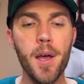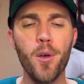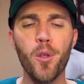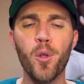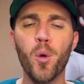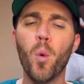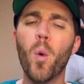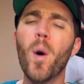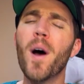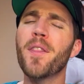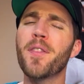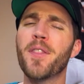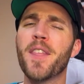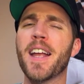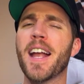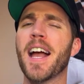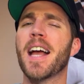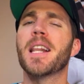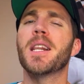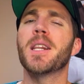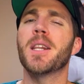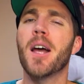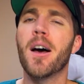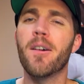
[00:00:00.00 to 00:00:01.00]
The one thing
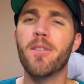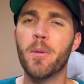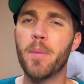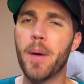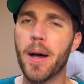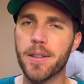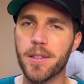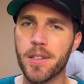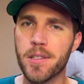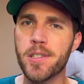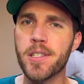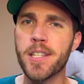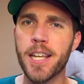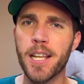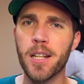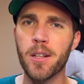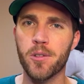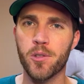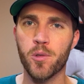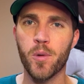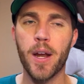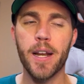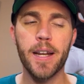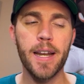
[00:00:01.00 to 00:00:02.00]
I love about the
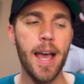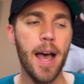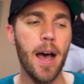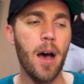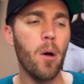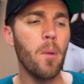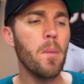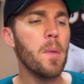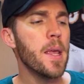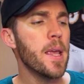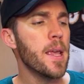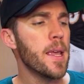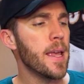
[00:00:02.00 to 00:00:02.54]
Steelers right now,